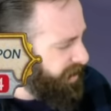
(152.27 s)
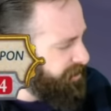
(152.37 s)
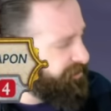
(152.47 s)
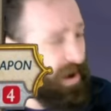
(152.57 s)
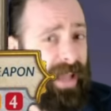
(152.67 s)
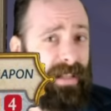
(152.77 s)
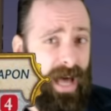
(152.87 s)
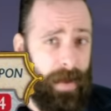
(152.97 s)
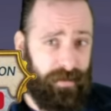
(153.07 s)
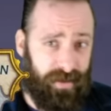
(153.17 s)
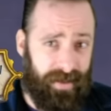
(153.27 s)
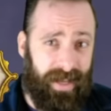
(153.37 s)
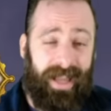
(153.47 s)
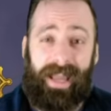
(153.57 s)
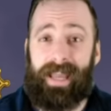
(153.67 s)
The final option
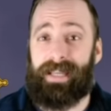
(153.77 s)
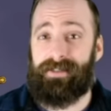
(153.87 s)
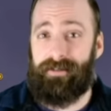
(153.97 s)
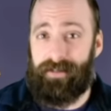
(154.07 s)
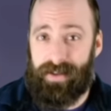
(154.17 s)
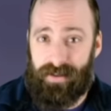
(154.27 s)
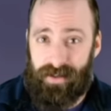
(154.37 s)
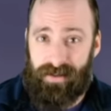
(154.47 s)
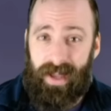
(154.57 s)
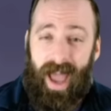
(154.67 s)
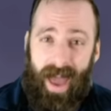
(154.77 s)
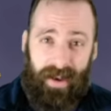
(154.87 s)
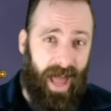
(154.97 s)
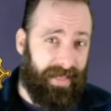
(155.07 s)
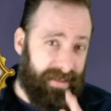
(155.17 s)
is Vicious,
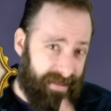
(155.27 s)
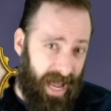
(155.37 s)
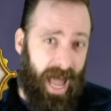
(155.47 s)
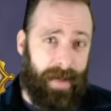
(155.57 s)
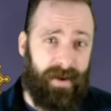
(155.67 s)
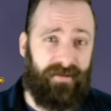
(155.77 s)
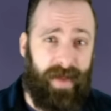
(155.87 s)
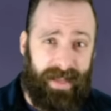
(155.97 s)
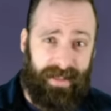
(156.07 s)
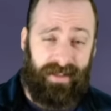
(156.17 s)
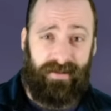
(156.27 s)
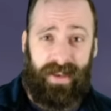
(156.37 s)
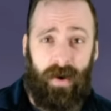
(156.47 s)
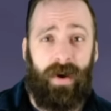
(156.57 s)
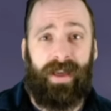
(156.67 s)
and at the time of making this
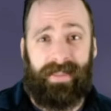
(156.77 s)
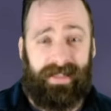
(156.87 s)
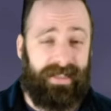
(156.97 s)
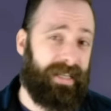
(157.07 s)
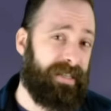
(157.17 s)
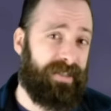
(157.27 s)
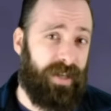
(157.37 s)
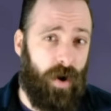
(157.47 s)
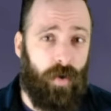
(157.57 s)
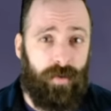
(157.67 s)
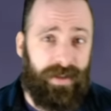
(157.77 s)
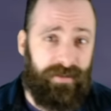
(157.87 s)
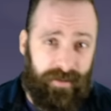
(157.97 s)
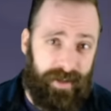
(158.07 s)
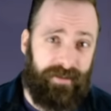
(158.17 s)
video, this is the only
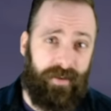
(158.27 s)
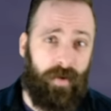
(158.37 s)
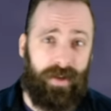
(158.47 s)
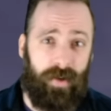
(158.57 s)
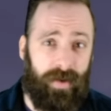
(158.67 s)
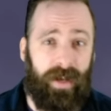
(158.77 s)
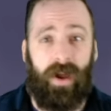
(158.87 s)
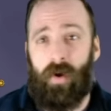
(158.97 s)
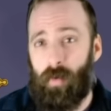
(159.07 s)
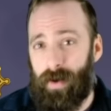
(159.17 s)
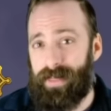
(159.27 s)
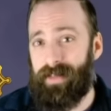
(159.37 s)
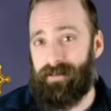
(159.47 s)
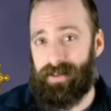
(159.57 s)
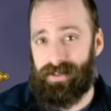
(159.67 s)
Free Folk unit with
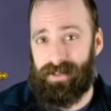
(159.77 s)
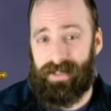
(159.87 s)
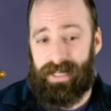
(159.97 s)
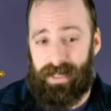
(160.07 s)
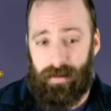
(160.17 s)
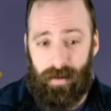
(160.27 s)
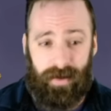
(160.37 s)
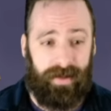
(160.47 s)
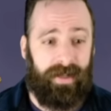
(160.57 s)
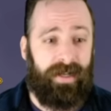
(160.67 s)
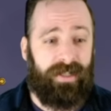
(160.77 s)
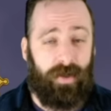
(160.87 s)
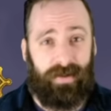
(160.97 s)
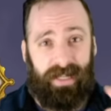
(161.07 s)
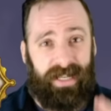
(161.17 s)
the Vicious keyword.
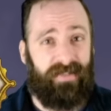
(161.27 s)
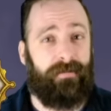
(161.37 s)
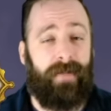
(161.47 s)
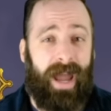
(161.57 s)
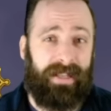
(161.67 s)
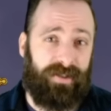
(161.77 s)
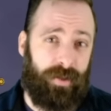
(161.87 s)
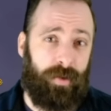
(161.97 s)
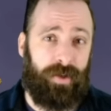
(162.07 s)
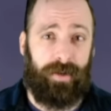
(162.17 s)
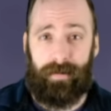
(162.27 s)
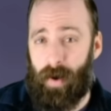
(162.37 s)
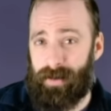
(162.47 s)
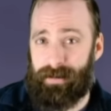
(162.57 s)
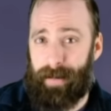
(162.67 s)
So it's going to give -2 to your
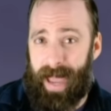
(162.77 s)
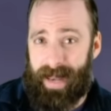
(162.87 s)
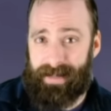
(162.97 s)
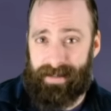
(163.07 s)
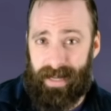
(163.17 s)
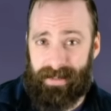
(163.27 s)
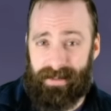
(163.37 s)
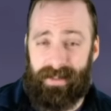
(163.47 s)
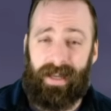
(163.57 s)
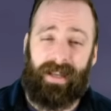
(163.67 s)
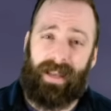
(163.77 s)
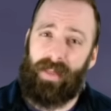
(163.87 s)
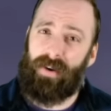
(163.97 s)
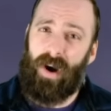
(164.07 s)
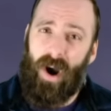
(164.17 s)
opponent's panic tests.
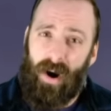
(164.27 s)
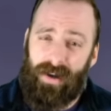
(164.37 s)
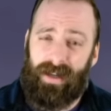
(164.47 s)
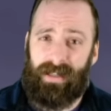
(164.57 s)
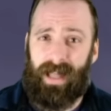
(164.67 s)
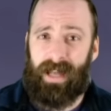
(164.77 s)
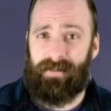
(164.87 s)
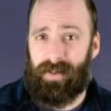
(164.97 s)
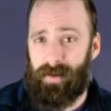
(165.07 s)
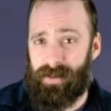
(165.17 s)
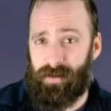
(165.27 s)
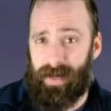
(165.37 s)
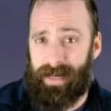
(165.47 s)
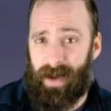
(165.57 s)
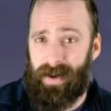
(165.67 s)
Now there aren't a lot of units
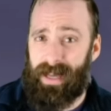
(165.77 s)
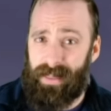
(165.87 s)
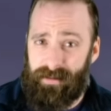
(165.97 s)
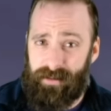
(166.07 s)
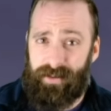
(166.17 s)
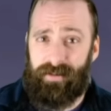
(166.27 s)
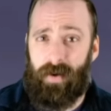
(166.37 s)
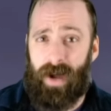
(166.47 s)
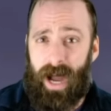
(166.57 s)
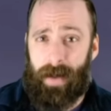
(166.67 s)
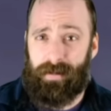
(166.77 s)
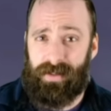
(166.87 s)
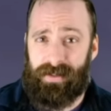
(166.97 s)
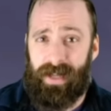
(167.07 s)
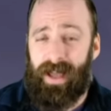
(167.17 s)
right now in the Free Folk
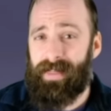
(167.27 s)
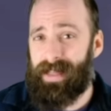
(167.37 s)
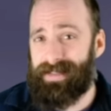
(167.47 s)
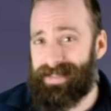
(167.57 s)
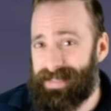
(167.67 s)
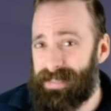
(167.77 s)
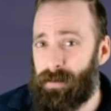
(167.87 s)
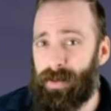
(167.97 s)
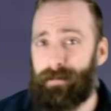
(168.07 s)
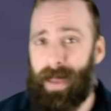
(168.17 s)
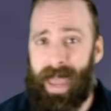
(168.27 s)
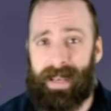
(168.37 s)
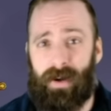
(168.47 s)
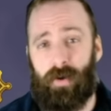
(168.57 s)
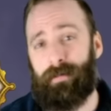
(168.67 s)
options that deal with
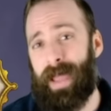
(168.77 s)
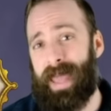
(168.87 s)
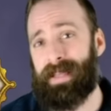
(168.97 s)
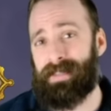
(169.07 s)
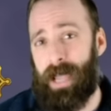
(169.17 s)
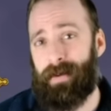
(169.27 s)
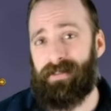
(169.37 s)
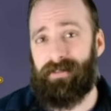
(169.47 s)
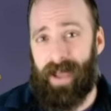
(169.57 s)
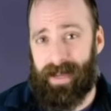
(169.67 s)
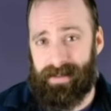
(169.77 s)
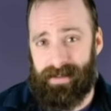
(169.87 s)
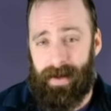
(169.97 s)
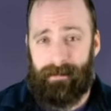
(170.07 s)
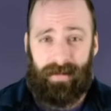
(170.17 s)
panic or panic type
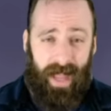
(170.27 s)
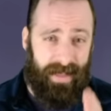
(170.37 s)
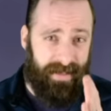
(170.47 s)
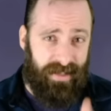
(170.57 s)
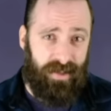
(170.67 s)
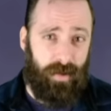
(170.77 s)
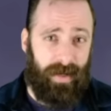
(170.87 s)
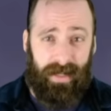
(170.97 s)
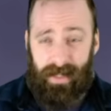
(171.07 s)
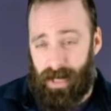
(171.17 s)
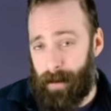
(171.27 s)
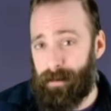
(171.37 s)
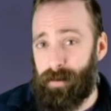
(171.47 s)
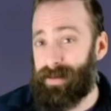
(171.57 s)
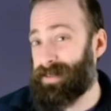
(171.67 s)
effects. And this unit,
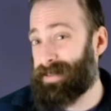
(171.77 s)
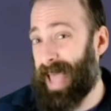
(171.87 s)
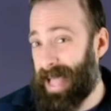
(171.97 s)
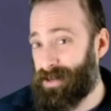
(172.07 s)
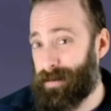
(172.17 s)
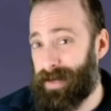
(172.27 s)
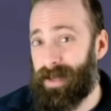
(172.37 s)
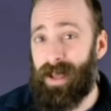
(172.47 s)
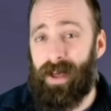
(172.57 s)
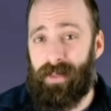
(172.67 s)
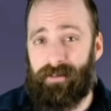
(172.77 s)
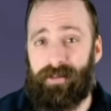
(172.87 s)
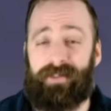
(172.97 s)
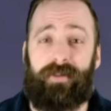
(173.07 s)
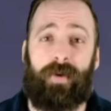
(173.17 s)
coupled with its attachment, the
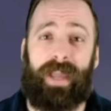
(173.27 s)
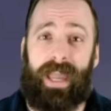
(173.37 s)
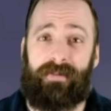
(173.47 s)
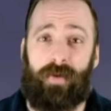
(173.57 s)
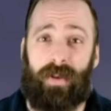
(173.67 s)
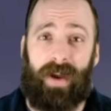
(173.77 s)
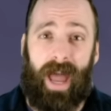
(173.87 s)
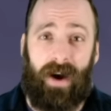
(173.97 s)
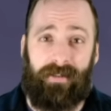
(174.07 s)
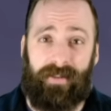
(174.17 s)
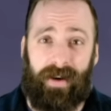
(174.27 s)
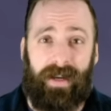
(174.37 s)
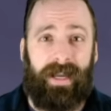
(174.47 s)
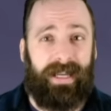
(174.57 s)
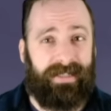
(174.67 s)
Free Folk Cave Dweller Alpha,
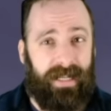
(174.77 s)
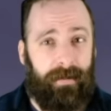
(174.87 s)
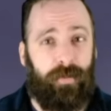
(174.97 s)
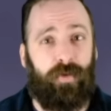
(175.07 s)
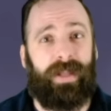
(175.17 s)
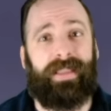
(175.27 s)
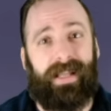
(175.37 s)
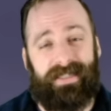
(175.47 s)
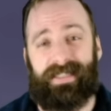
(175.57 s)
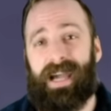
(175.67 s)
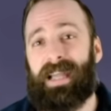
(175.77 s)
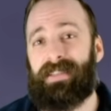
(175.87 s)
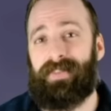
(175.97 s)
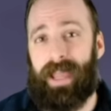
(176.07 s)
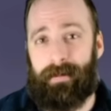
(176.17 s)
is going to bring that style
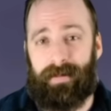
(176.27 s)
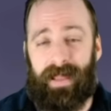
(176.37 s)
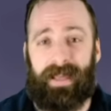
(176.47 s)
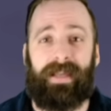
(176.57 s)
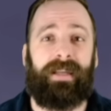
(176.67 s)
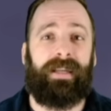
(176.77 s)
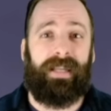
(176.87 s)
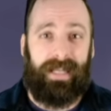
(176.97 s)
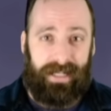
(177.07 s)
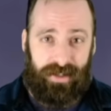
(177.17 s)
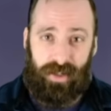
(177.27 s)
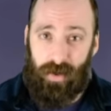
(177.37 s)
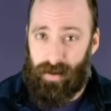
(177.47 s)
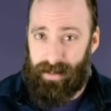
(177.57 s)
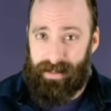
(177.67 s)
of gameplay into
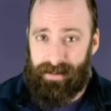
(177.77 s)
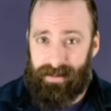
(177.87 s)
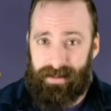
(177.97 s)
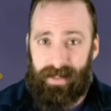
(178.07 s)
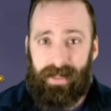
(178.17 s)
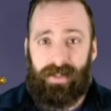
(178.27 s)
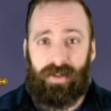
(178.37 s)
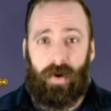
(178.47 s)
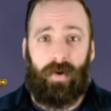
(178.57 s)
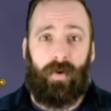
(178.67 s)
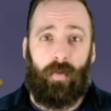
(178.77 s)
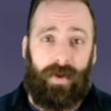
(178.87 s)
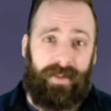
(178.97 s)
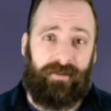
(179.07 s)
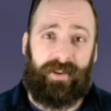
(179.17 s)
your lists. So
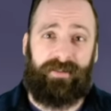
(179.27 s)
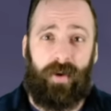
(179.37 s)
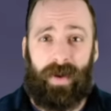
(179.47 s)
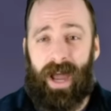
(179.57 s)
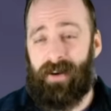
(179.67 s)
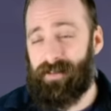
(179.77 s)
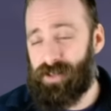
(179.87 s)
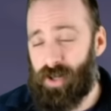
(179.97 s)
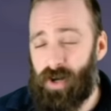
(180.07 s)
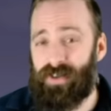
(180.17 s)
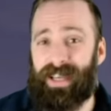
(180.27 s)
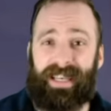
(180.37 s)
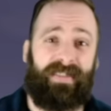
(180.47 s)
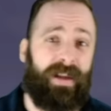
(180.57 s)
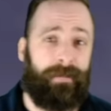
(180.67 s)
with the Free Folk Alpha charging and
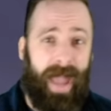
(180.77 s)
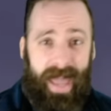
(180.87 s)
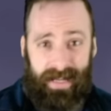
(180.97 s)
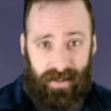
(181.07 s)
giving a panic